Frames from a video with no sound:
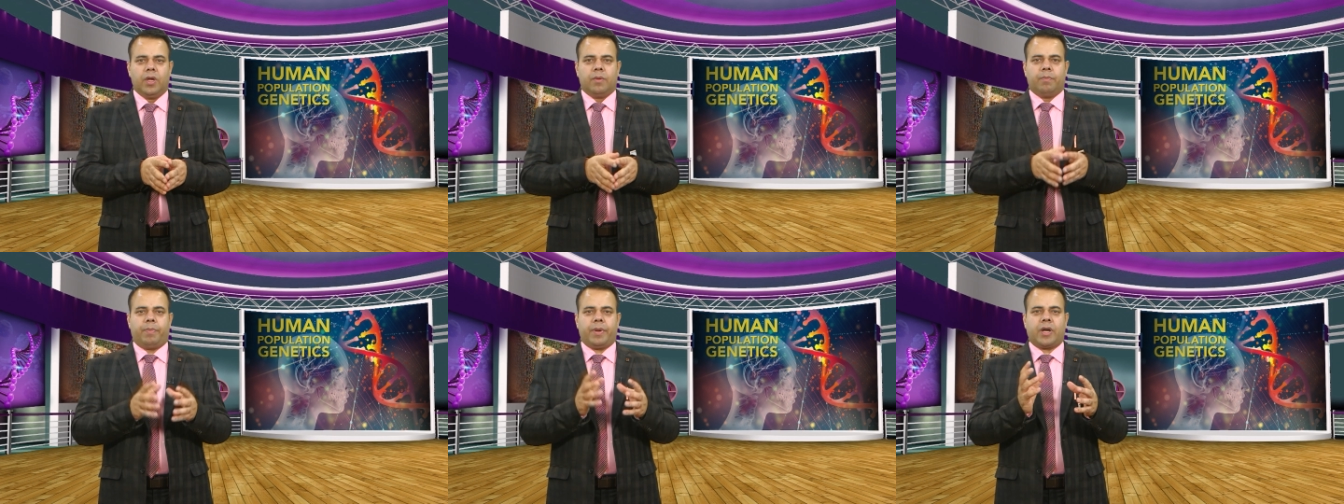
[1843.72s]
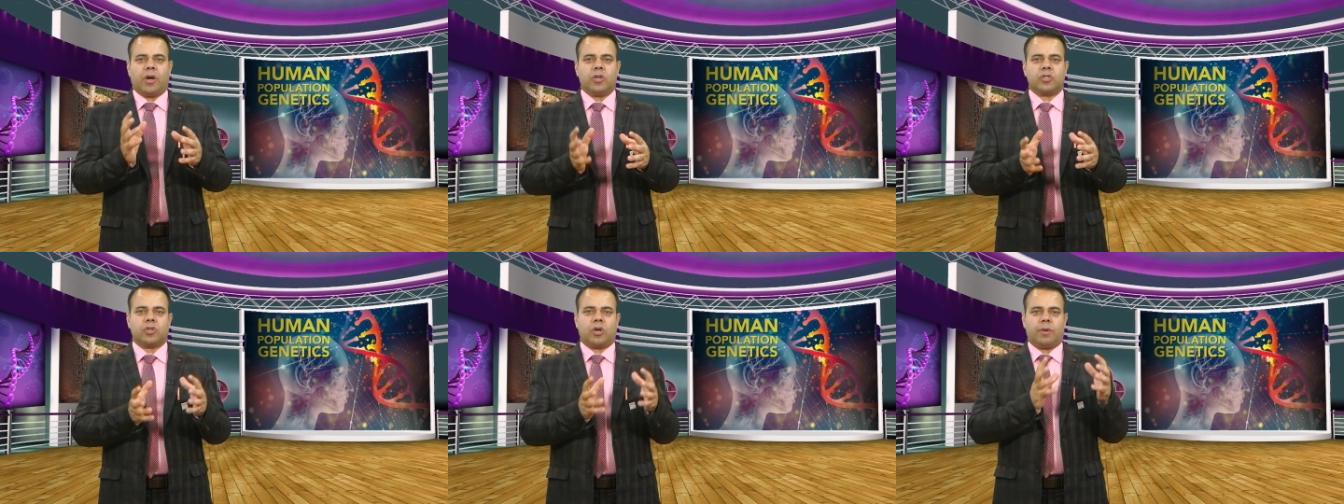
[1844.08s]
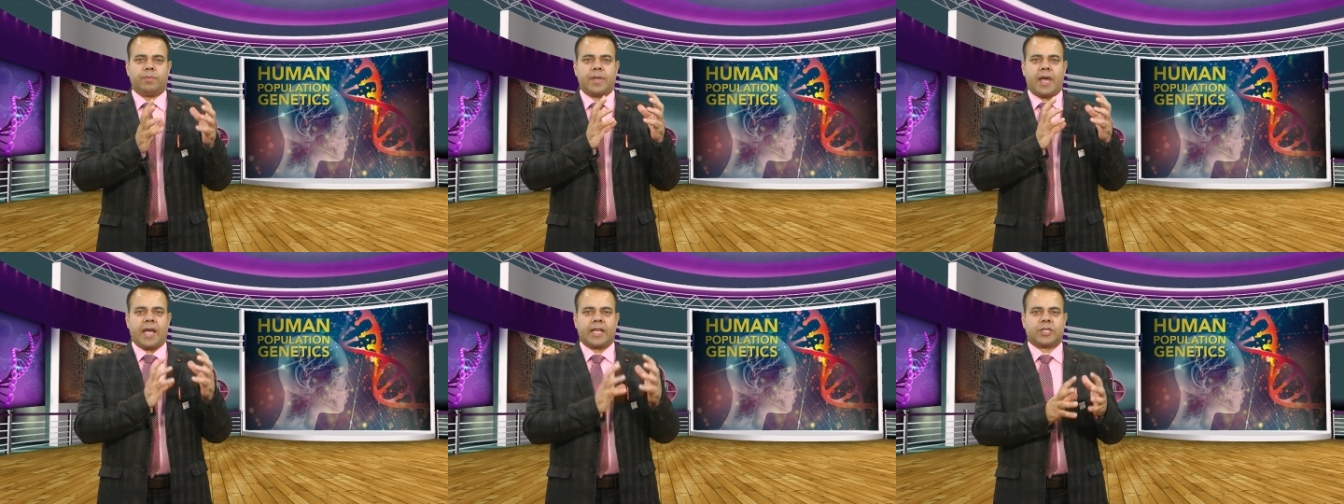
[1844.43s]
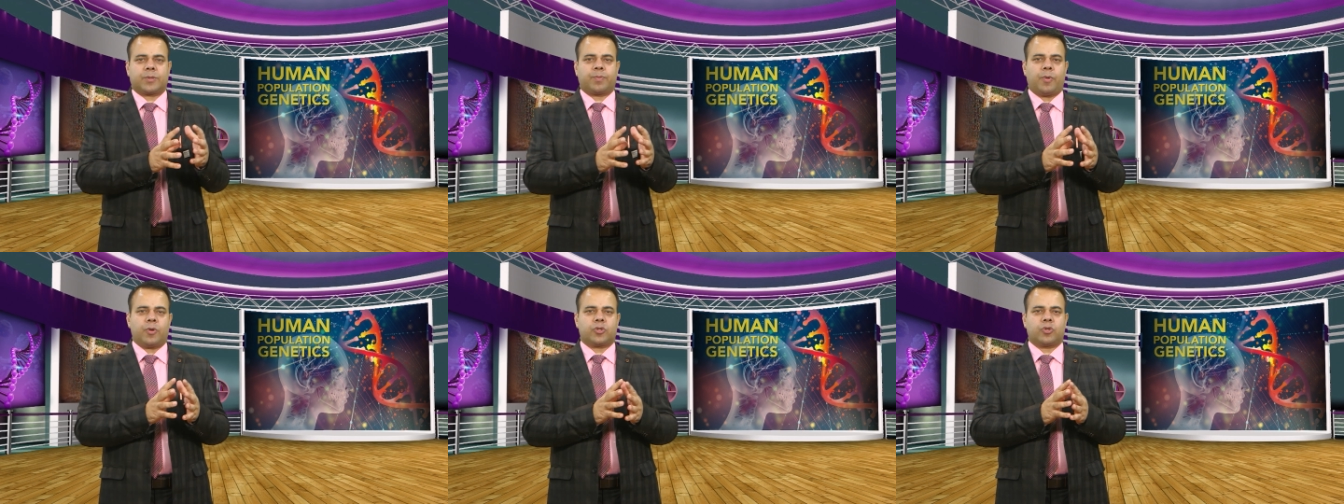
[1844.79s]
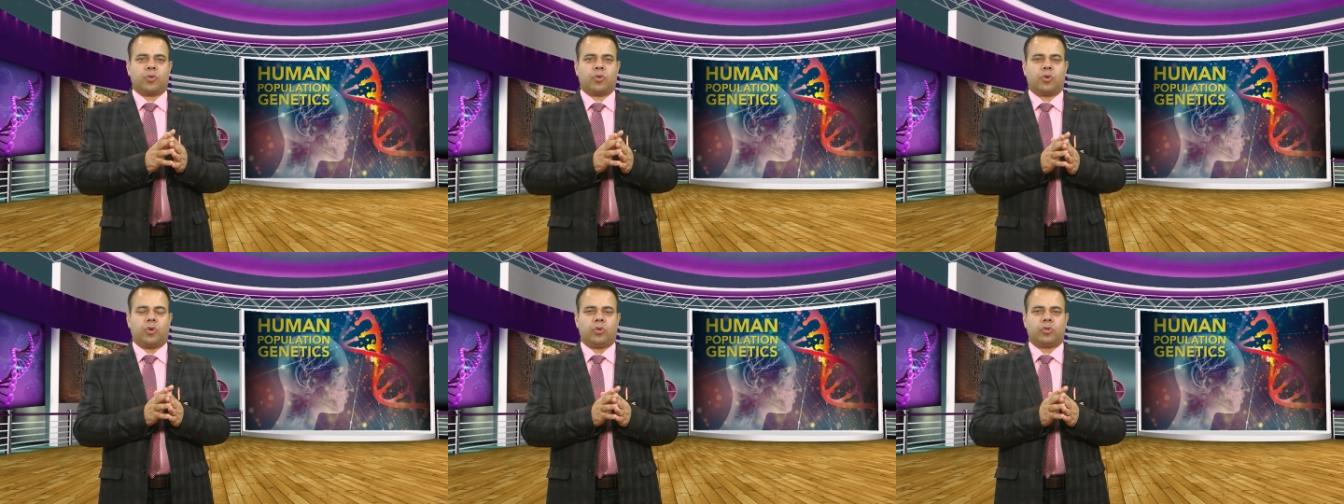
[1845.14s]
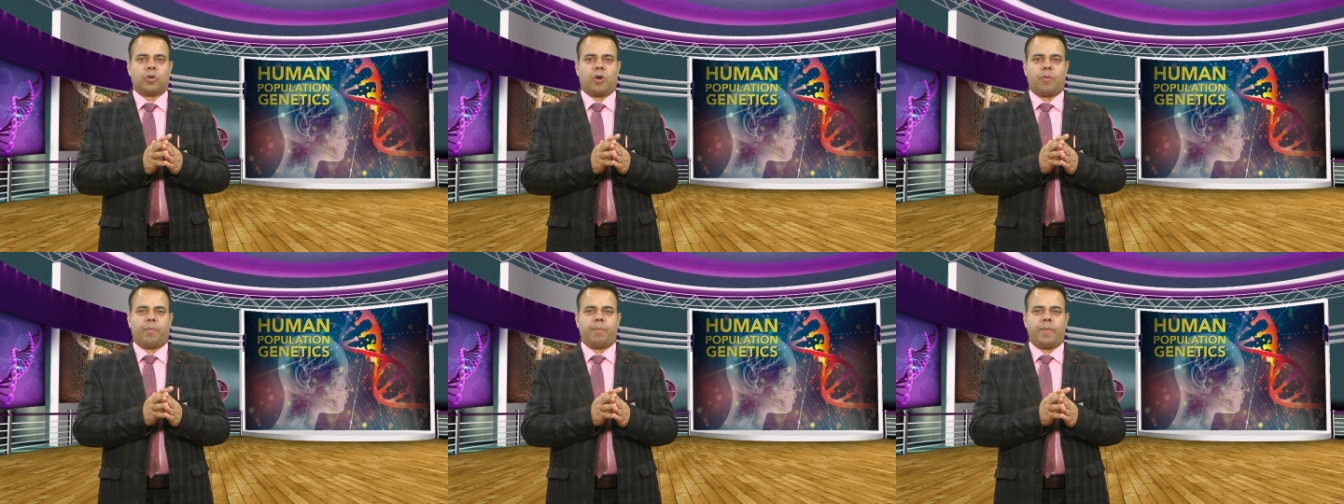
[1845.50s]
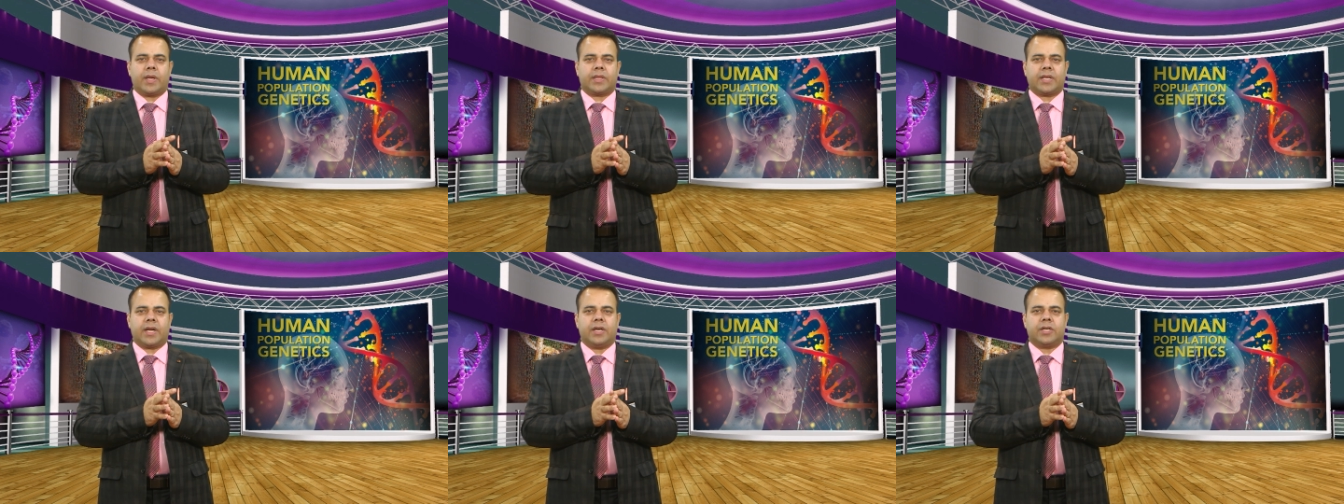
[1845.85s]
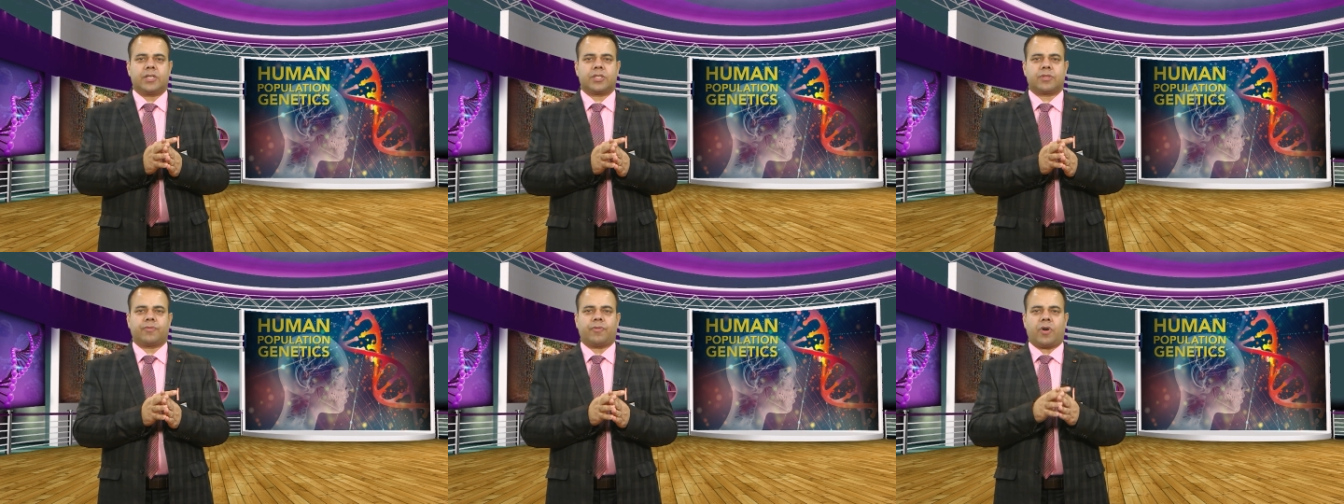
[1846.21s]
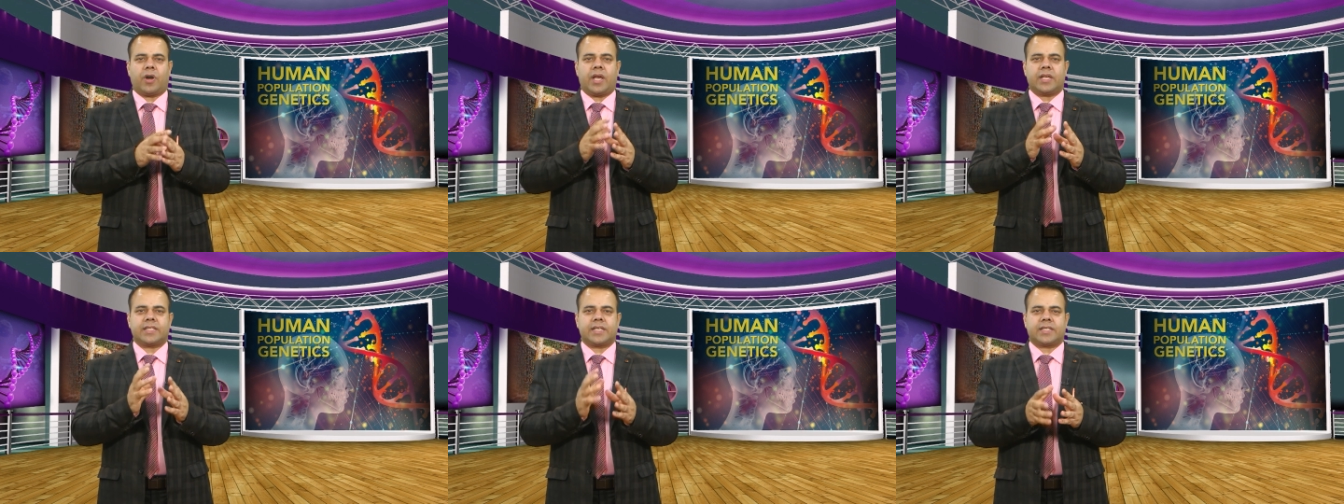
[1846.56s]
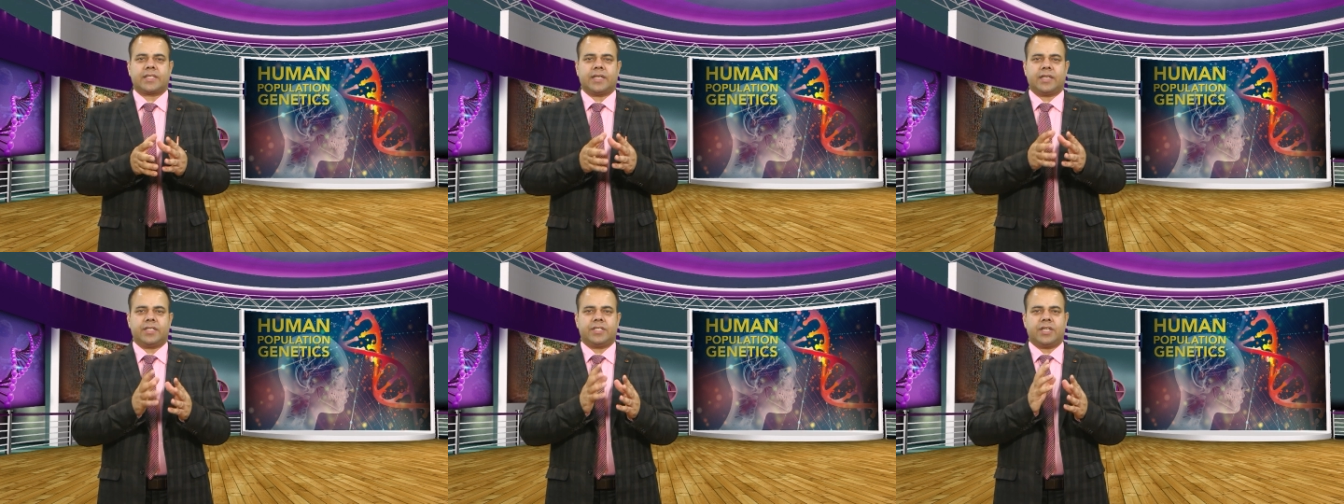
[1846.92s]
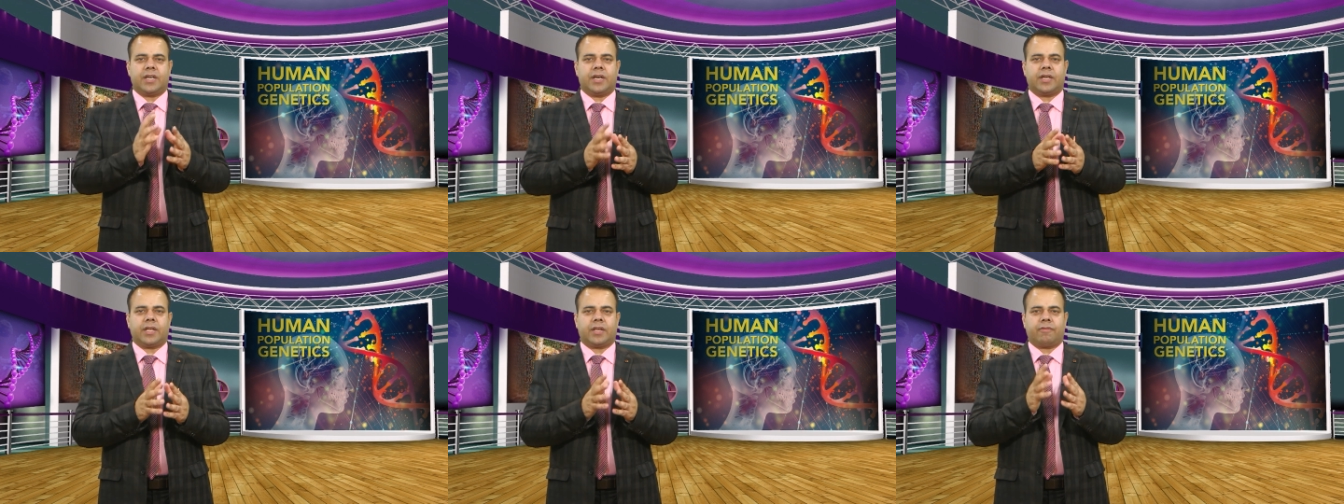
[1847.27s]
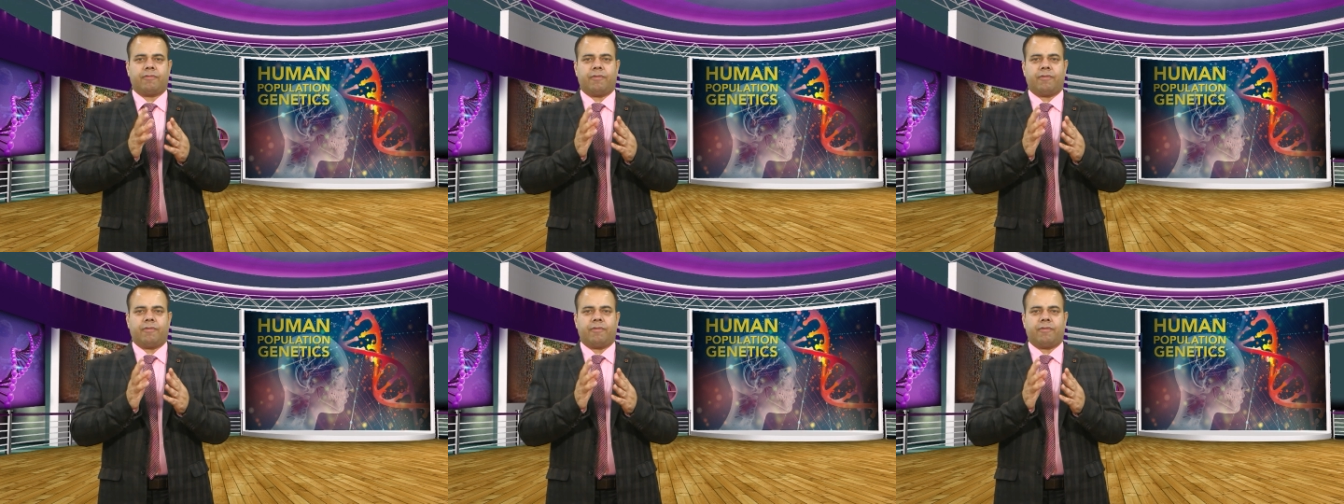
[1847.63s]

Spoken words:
Because of the explosive growth of methods for assessing genetic